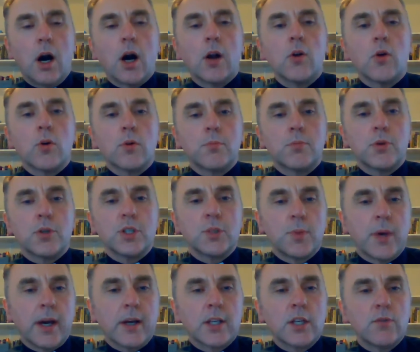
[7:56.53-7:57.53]
our own
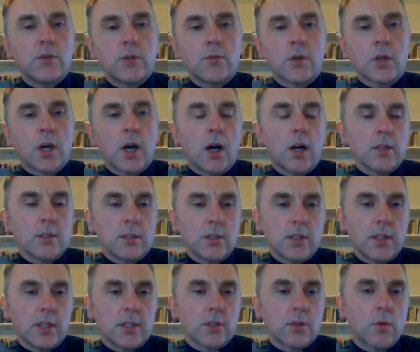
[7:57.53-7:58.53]
perspective in regards
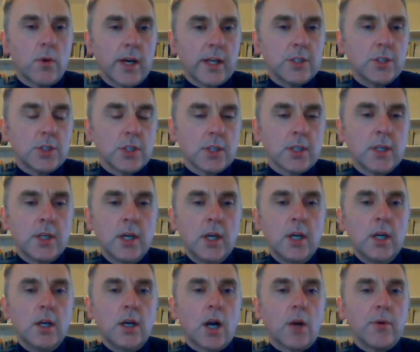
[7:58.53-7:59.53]
to this question.
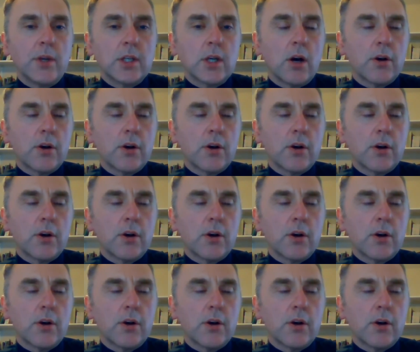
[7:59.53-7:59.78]
Are we